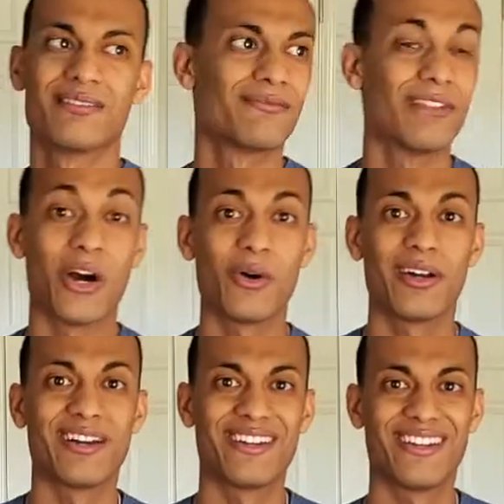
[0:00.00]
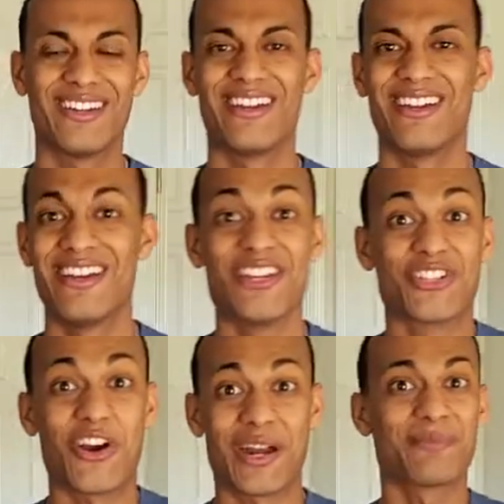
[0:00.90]
No?
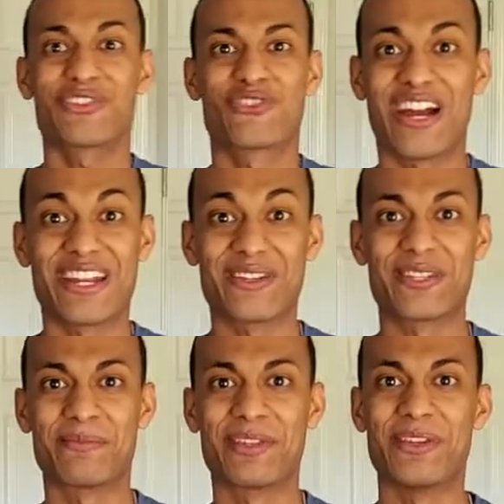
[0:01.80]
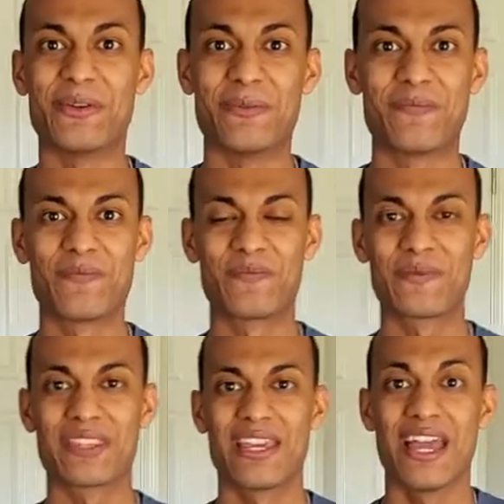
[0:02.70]
Sorry, I'm just trying out something new.
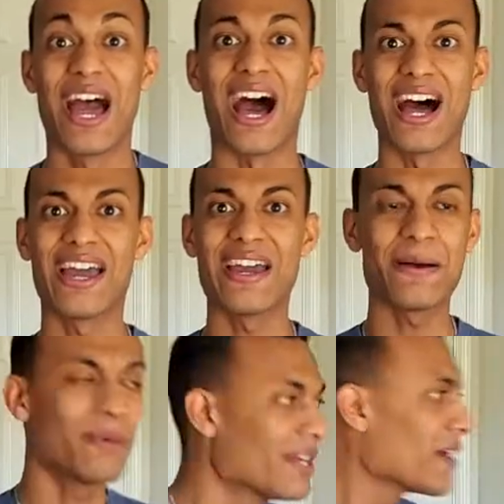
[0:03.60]
I am